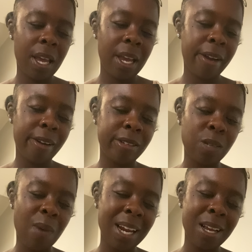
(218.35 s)
Here,
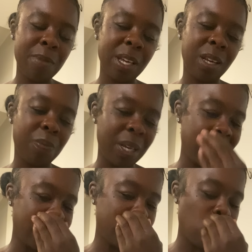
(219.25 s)
somebody could be
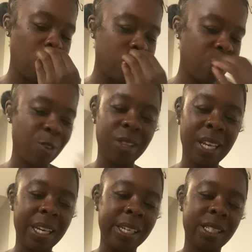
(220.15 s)
being exposed for
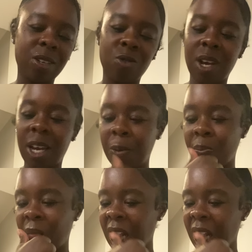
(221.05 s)
this, okay?